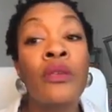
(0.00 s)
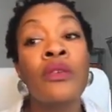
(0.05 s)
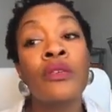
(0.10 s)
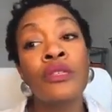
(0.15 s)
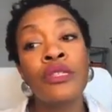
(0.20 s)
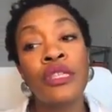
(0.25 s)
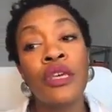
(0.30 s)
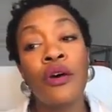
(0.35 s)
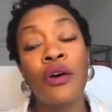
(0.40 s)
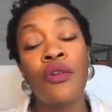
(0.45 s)

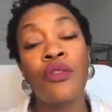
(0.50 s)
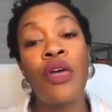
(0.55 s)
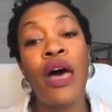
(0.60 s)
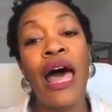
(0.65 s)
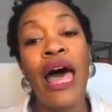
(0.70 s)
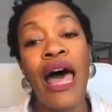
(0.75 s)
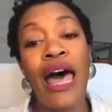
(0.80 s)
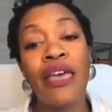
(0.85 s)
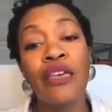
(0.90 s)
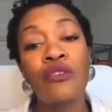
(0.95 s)
So the
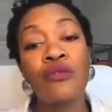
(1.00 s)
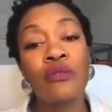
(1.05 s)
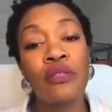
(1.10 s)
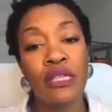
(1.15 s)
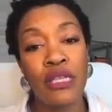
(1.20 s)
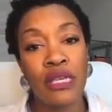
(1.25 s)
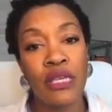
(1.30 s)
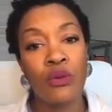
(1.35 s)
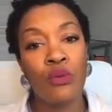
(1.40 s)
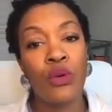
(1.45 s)

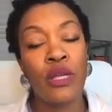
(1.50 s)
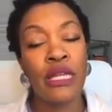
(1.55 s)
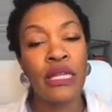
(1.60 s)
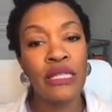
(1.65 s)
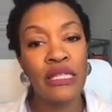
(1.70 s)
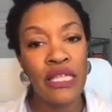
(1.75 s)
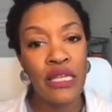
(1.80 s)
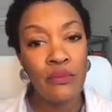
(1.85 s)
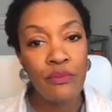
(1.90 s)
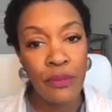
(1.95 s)
IUD, when
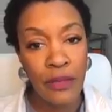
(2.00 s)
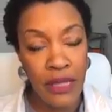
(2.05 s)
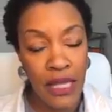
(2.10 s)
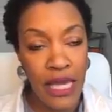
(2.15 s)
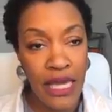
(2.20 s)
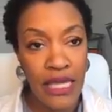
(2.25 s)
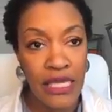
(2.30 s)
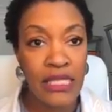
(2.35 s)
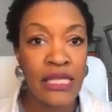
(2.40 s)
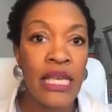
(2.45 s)
it's in
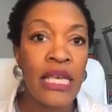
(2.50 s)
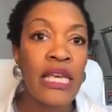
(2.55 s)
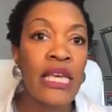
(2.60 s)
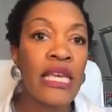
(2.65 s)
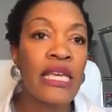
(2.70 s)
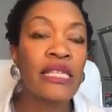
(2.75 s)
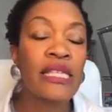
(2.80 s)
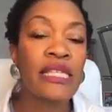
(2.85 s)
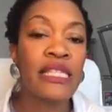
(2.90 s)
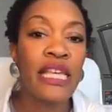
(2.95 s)
place,
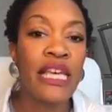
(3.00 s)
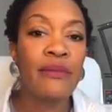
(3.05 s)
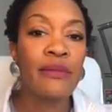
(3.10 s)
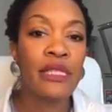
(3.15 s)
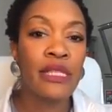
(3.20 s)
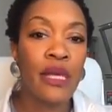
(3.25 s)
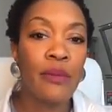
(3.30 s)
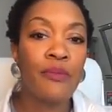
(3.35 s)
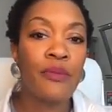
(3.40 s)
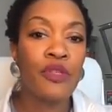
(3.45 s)
it
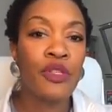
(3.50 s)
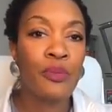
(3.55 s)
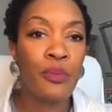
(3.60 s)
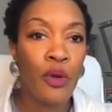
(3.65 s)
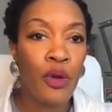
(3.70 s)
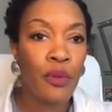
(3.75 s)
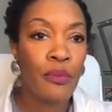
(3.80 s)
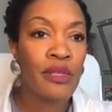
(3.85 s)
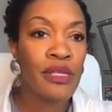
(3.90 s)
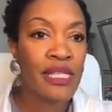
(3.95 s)
sets up a
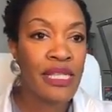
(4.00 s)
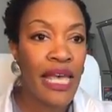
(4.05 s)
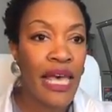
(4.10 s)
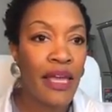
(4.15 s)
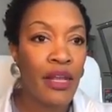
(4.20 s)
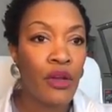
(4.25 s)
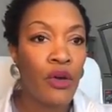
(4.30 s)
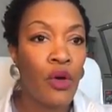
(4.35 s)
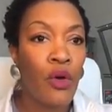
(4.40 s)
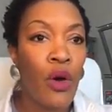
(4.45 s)

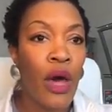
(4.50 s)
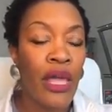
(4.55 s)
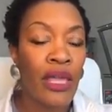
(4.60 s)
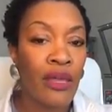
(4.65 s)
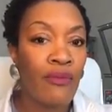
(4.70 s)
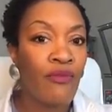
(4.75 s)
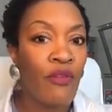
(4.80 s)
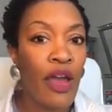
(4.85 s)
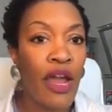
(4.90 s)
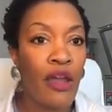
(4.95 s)
spermicidal
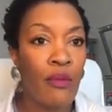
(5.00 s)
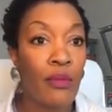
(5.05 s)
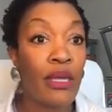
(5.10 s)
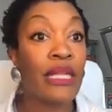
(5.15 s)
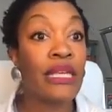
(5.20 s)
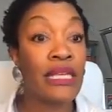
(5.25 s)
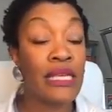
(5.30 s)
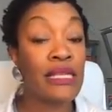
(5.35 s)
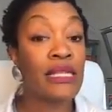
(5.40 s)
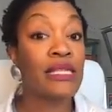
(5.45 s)

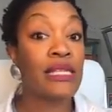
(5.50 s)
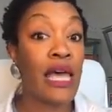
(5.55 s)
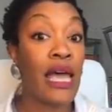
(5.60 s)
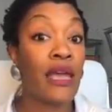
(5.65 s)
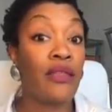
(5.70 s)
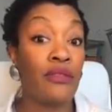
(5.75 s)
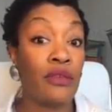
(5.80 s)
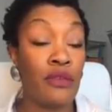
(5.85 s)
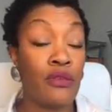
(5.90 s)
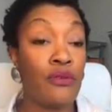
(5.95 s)
environment
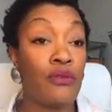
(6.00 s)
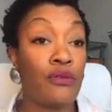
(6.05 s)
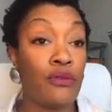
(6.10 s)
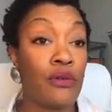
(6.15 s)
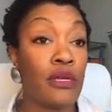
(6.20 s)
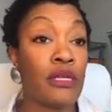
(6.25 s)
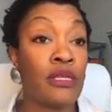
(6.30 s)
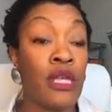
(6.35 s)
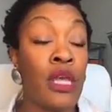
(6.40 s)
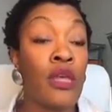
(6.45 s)
inside the
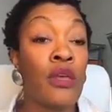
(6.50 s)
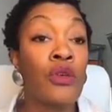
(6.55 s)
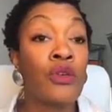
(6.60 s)
uterus.